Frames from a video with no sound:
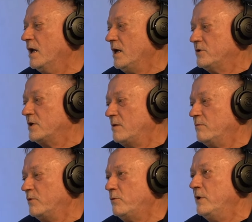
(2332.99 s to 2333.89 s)
as
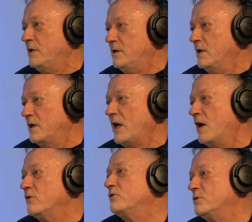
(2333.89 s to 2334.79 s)
I'm reaching
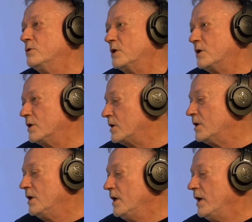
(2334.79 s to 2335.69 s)
down to her
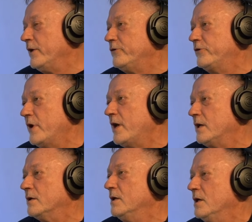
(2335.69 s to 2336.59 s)
and
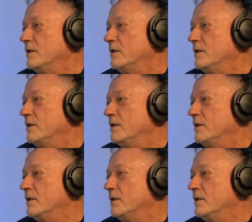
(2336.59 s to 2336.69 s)
saying,